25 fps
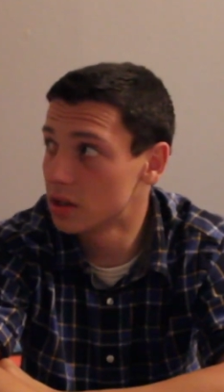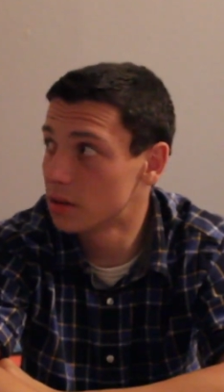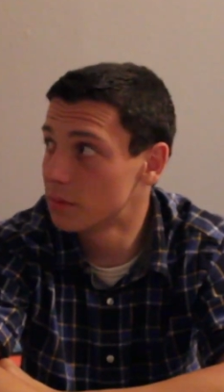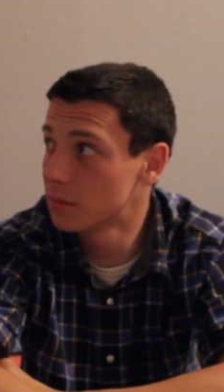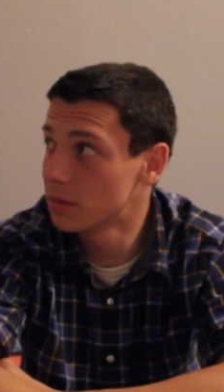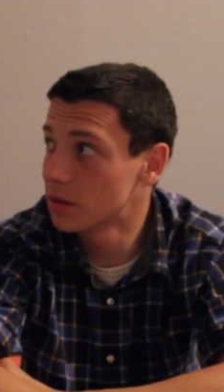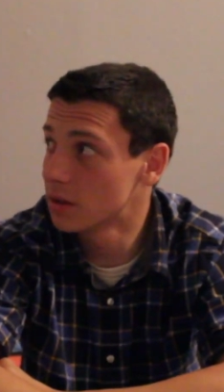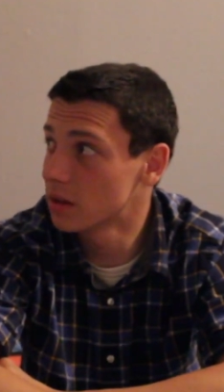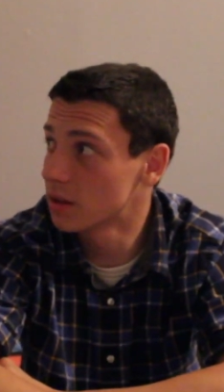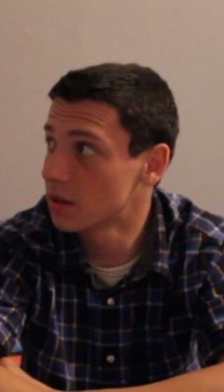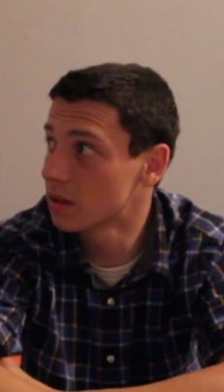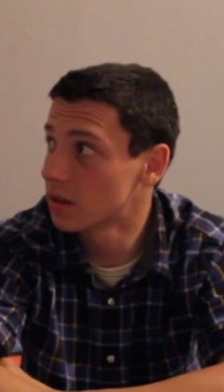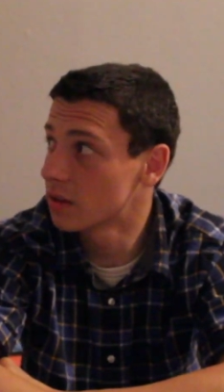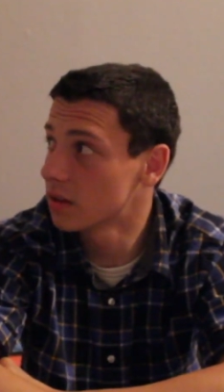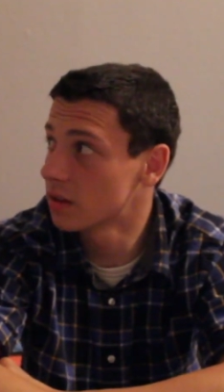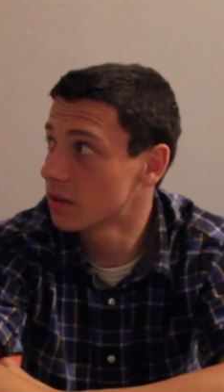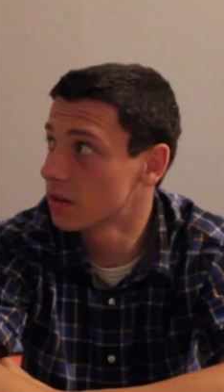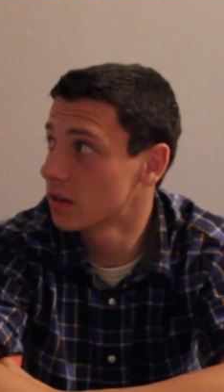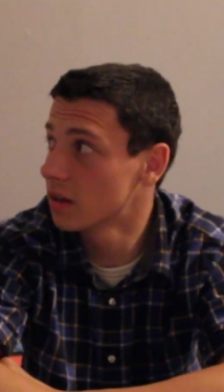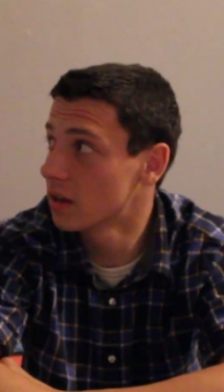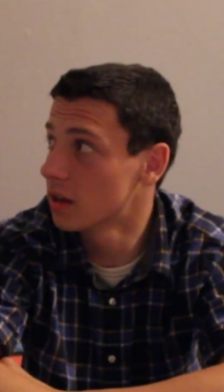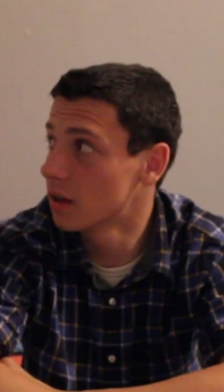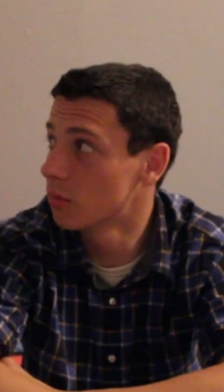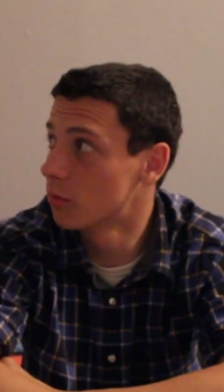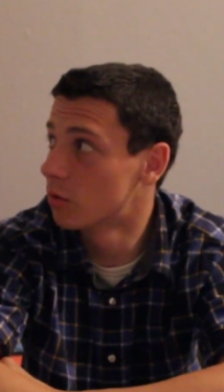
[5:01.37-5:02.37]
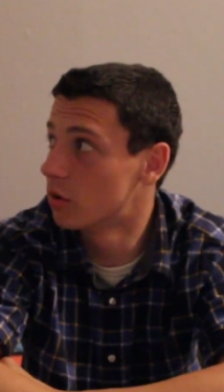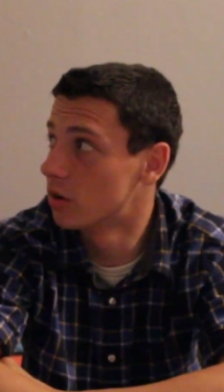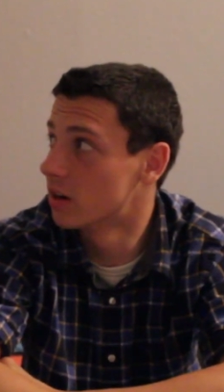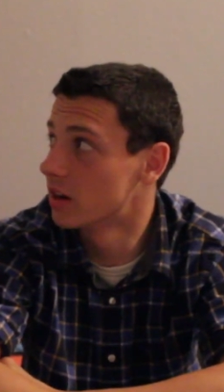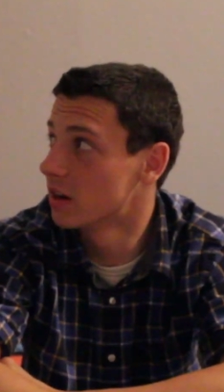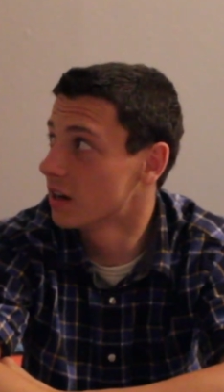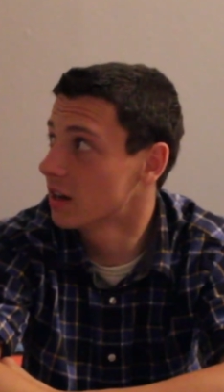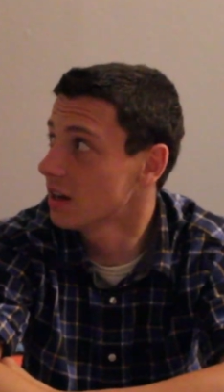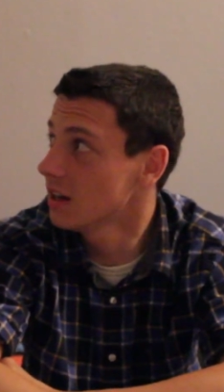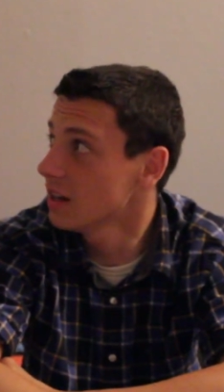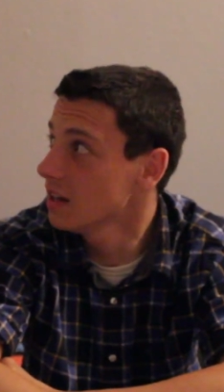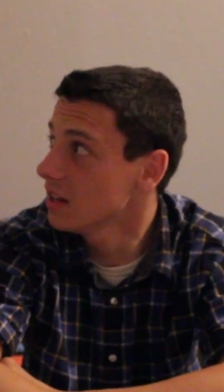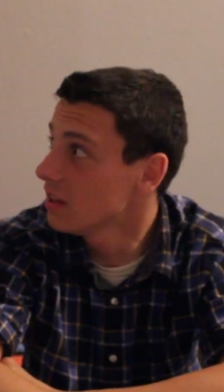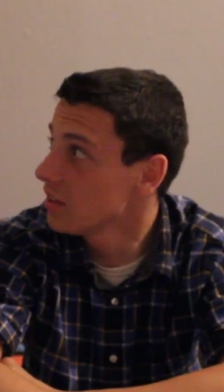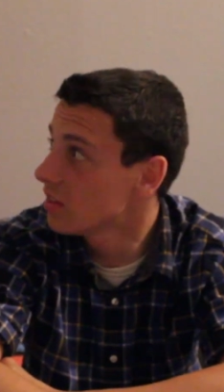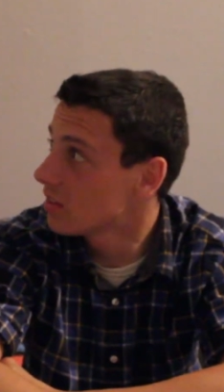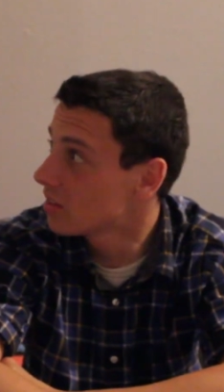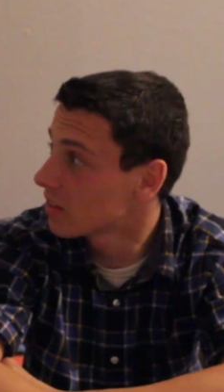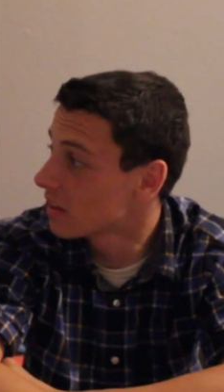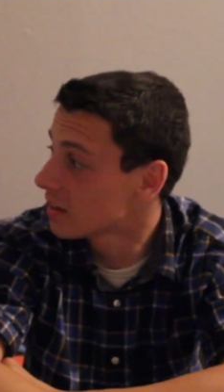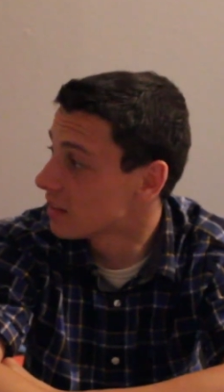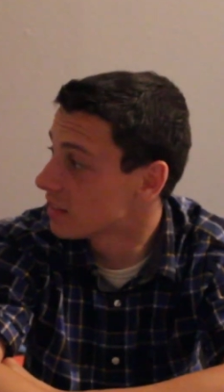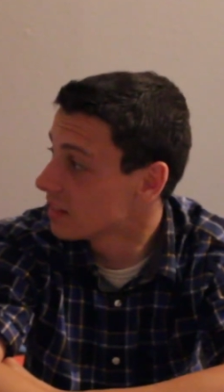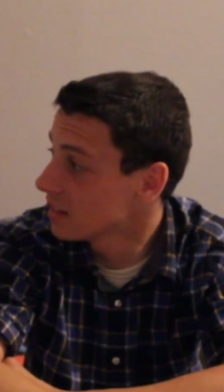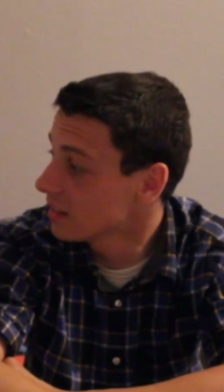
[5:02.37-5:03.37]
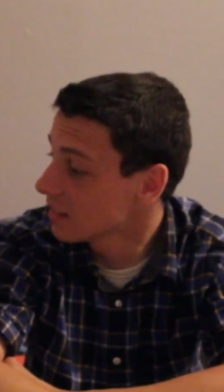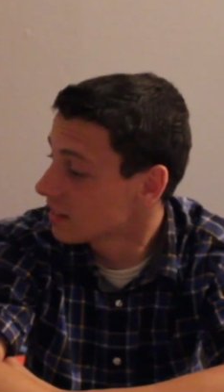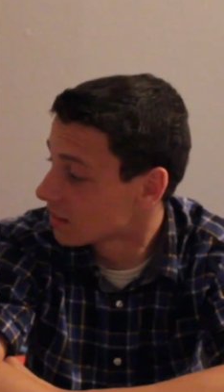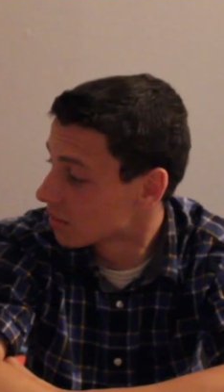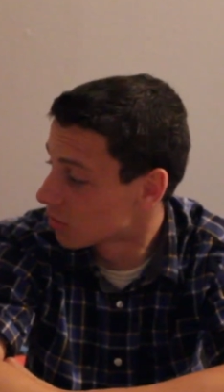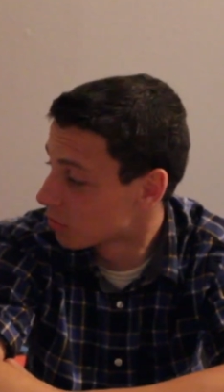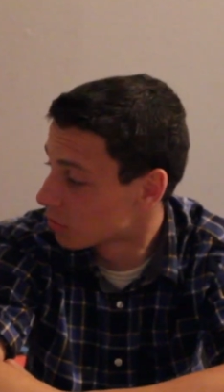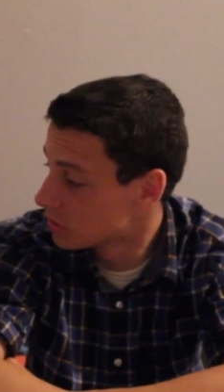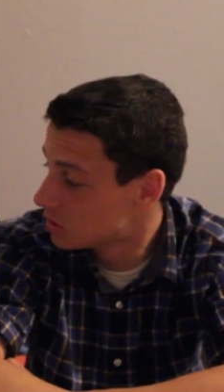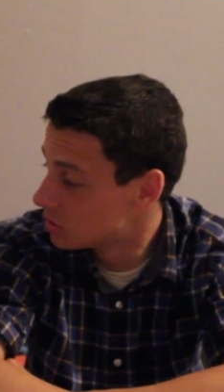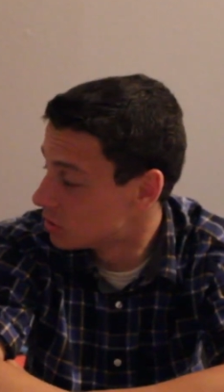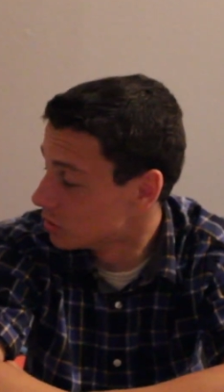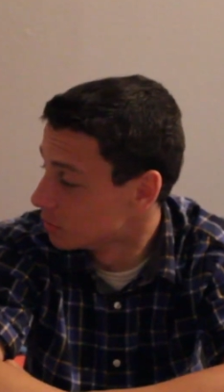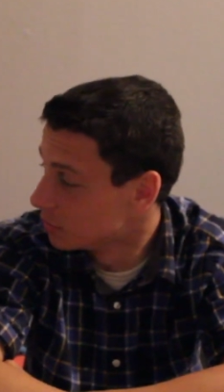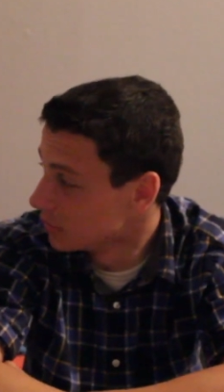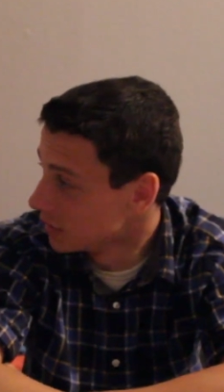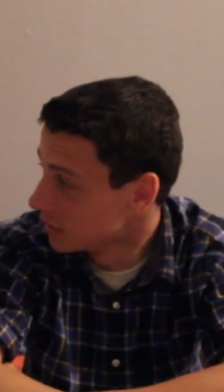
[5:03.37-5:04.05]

I'm like, I want ice. I think that's what you